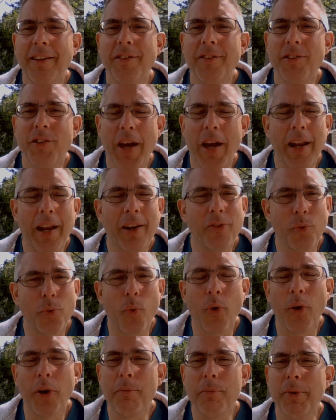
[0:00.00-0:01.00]
It's not as
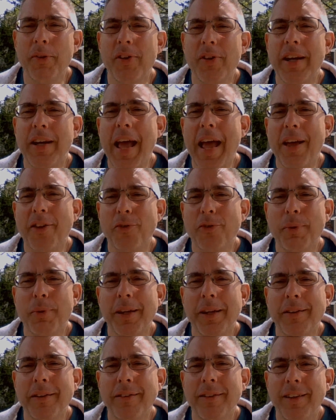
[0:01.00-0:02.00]
warm as it has
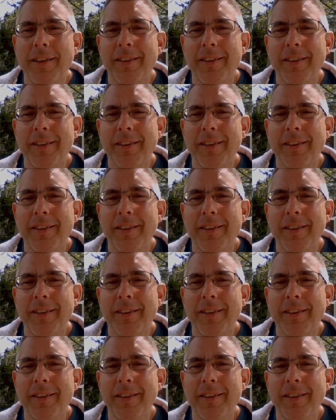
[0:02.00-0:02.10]
been,